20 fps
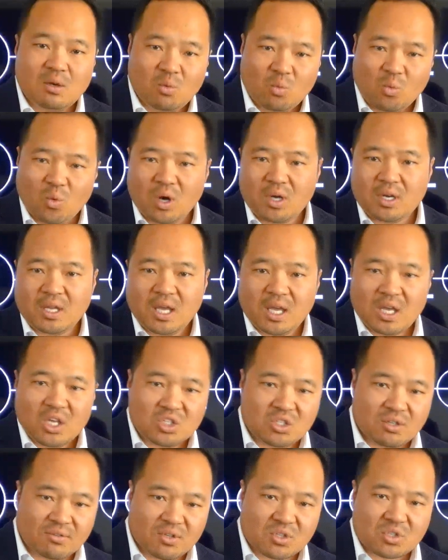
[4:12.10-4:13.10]
one edge
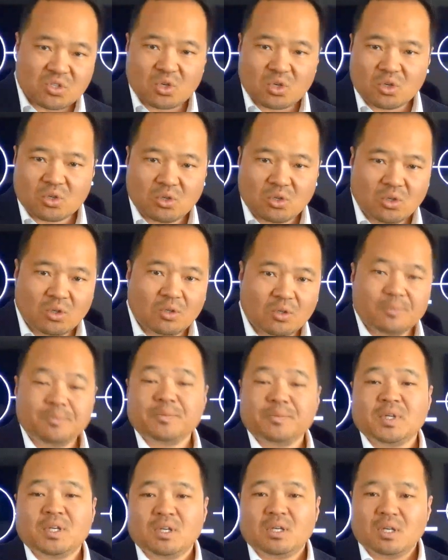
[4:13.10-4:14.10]
of the circle,
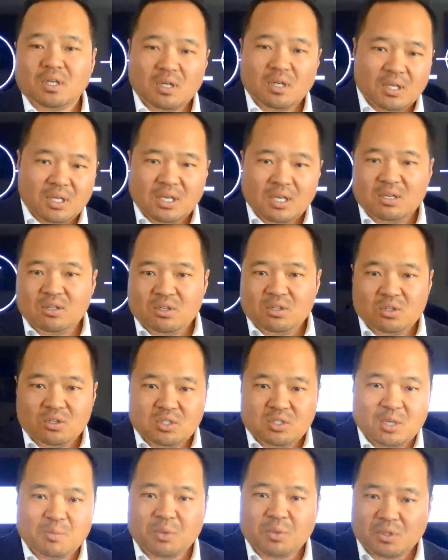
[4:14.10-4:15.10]

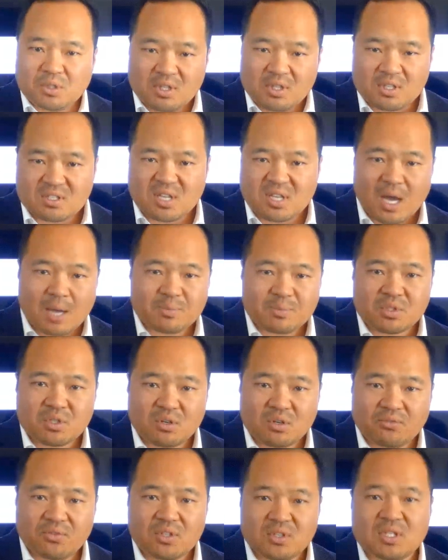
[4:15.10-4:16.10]
typically the top
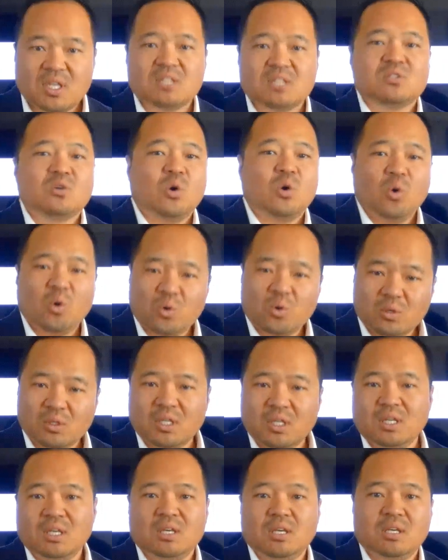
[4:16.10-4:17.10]
surface, and
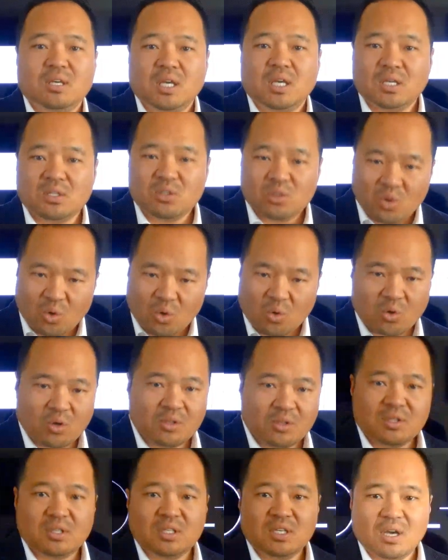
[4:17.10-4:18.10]
totally ignore
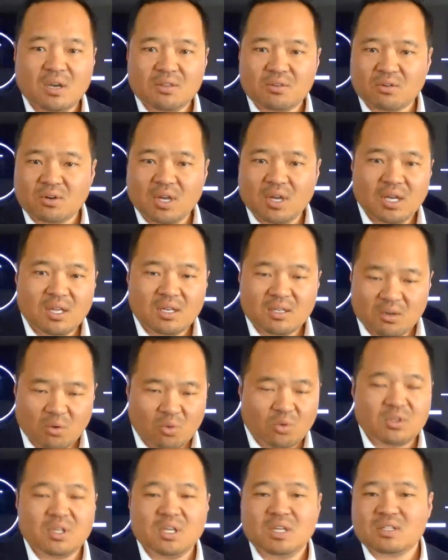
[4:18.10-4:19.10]
the other end
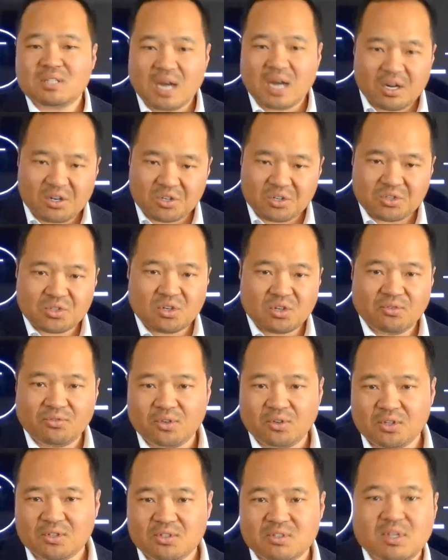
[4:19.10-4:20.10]
or the entire
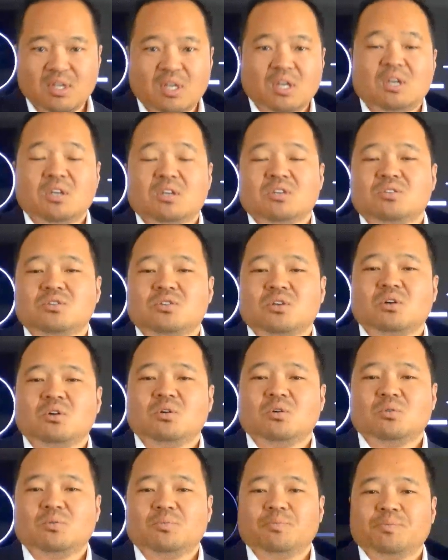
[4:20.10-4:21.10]
surface.
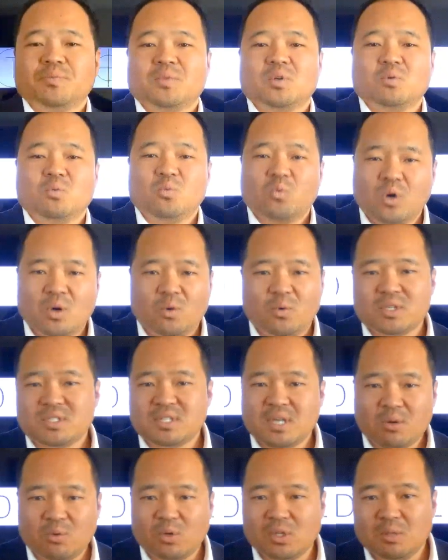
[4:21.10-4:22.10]
So what's
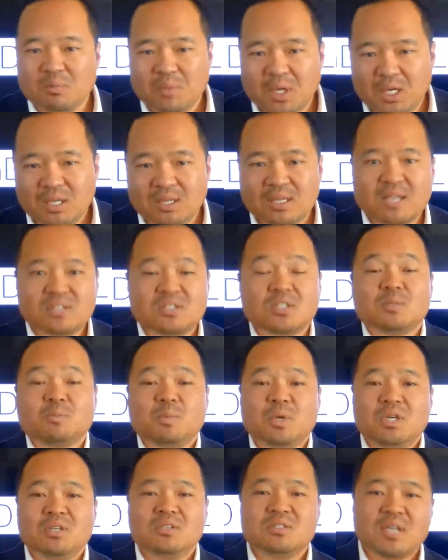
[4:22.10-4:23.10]
that really mean? That just
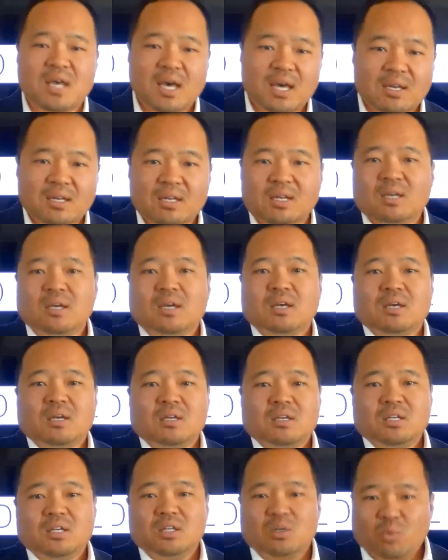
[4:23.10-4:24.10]
means that
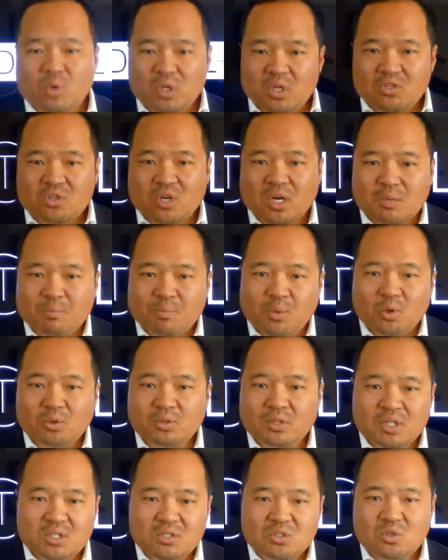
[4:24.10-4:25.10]
when you try to bolt
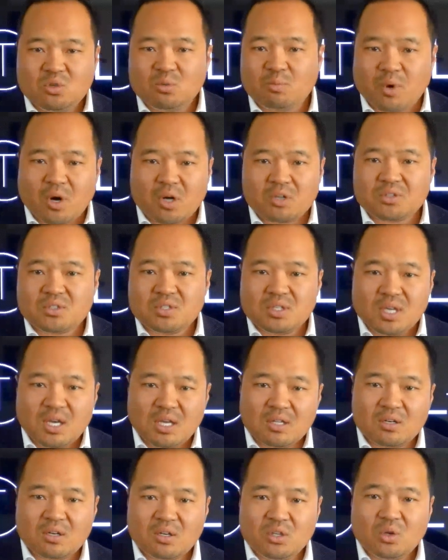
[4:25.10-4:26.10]
these two parts
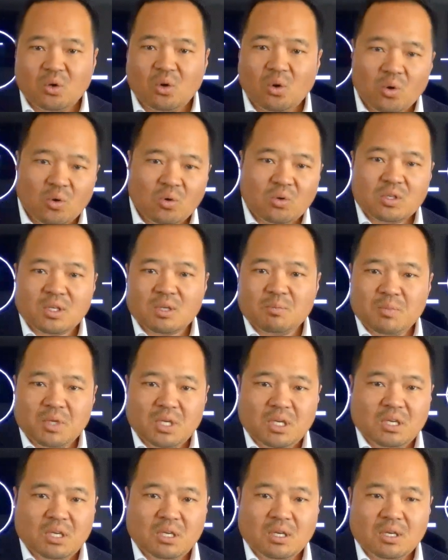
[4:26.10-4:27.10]
together, your hole can
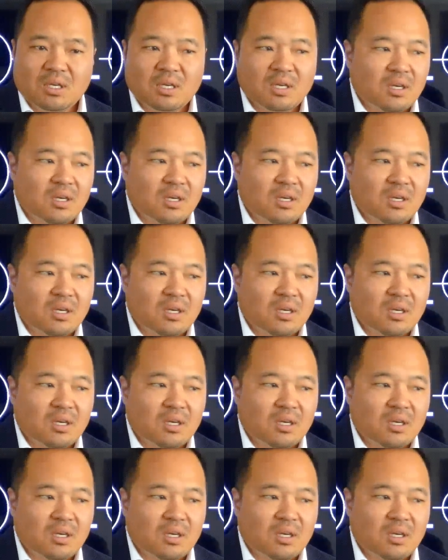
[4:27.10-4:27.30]
be